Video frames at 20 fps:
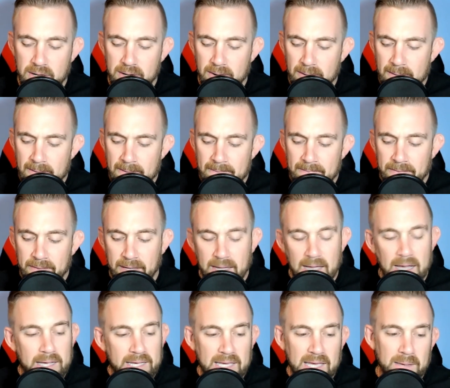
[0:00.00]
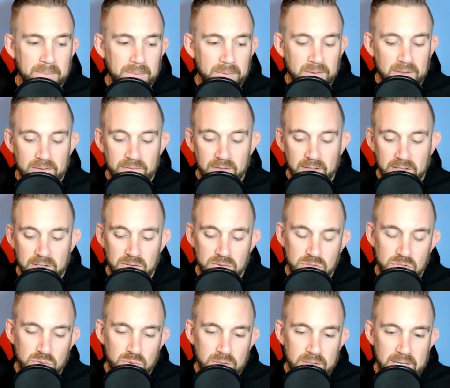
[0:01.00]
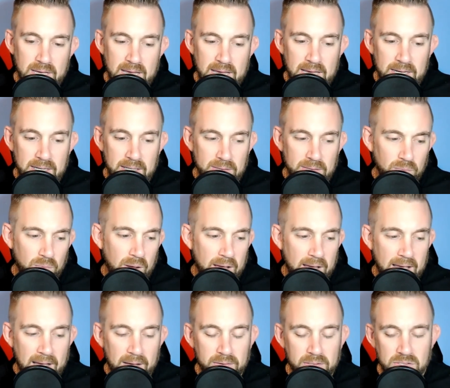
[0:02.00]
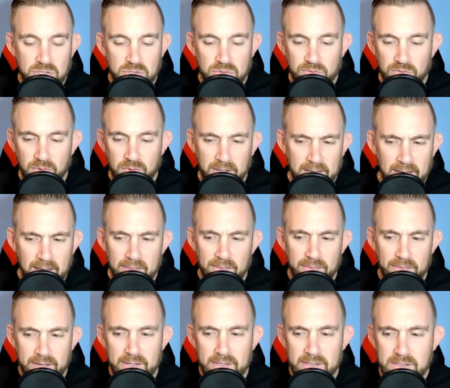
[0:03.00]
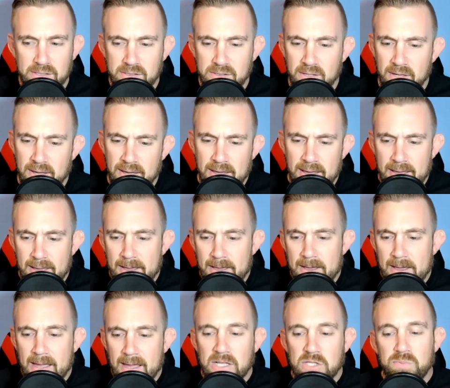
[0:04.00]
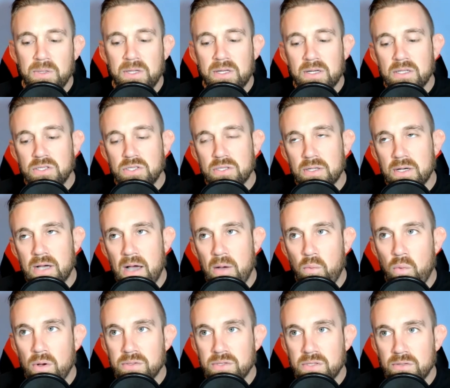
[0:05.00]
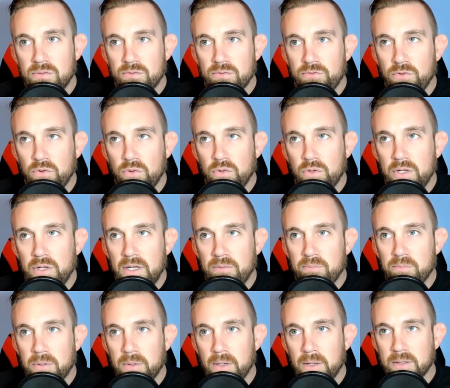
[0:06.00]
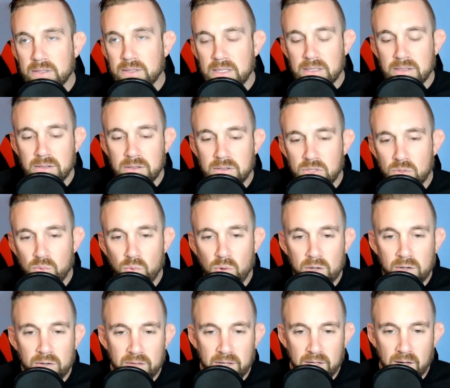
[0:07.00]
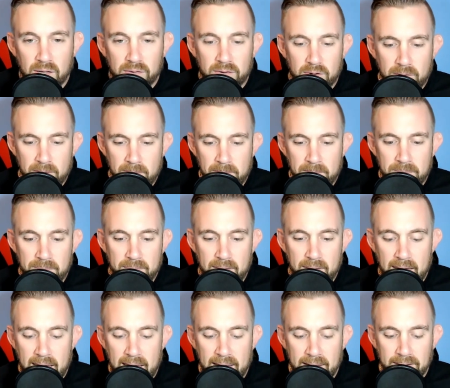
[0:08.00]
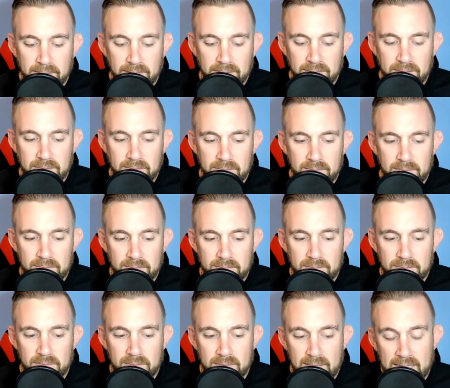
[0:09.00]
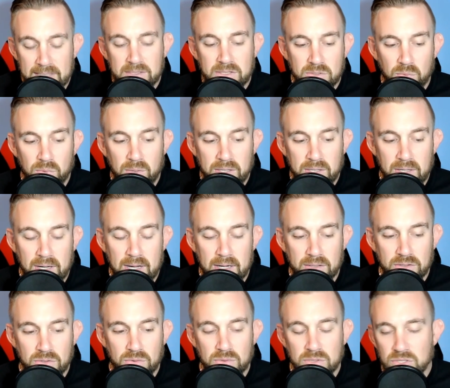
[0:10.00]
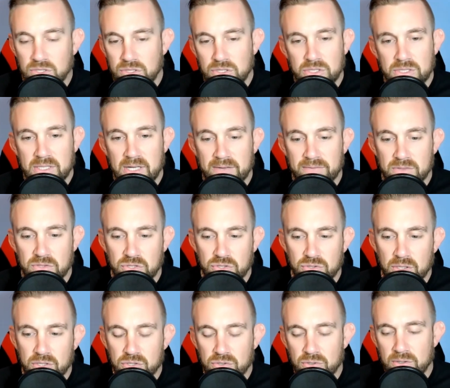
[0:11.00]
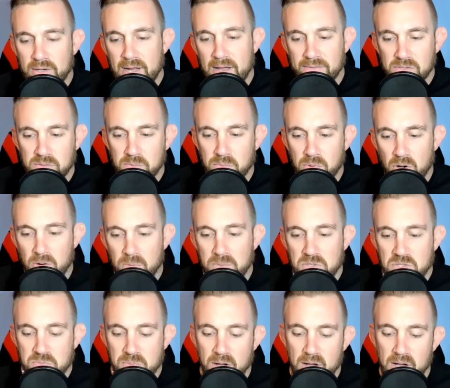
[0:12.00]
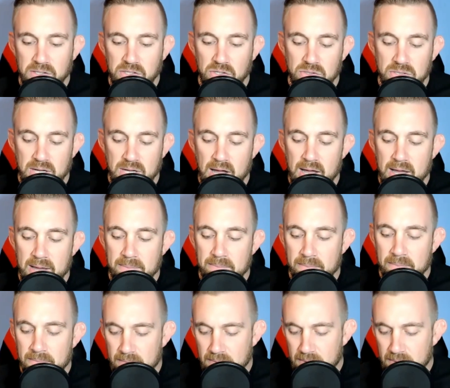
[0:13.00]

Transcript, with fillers: it. Like I can't believe like you're doing that. How could you forget this? And it's because I wasn't fully plugged in to one or the other. And that's the way you got to do it is you just have to structure it and have some purpose behind your time